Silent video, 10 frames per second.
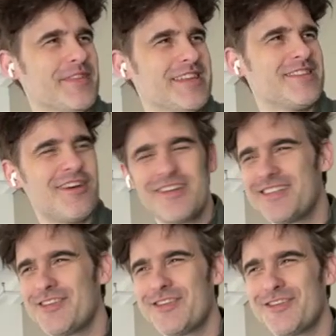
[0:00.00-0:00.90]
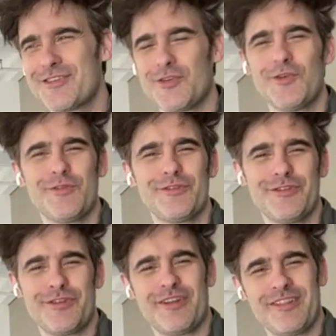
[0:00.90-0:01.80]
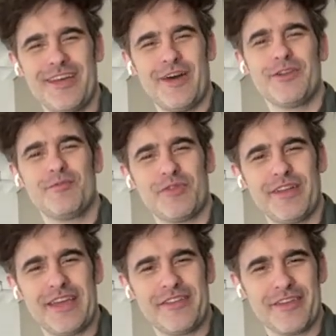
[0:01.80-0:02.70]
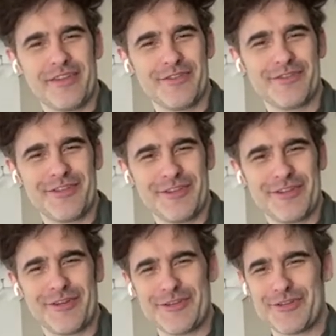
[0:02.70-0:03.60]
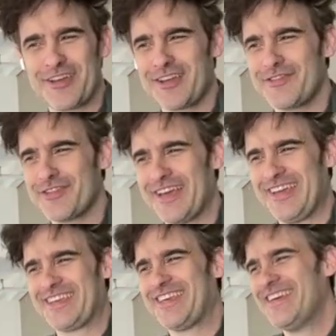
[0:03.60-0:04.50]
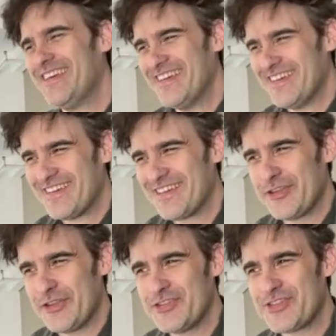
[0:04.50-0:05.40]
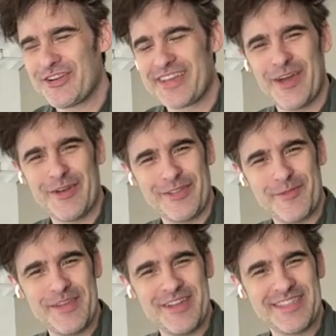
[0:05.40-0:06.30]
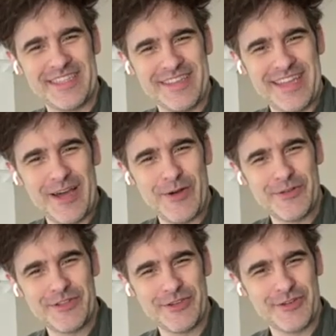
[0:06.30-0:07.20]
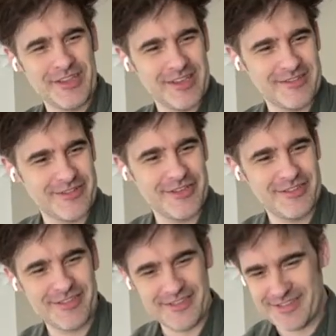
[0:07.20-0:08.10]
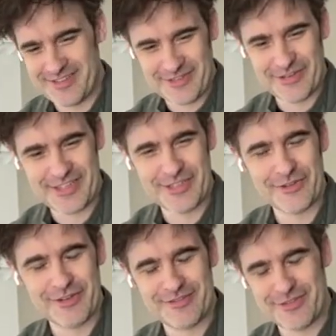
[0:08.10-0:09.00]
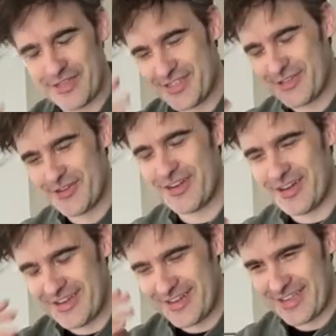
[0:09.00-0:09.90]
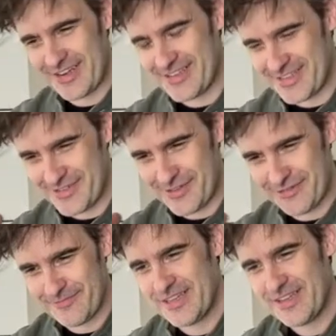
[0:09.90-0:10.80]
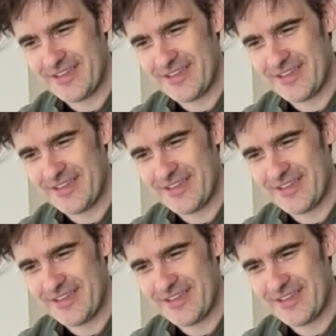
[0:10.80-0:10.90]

it's not until you're told you're not allowed to play that you know, you kind of like, you know, you start counting the minutes and the hours, and you're like, do I still got it? Can I still,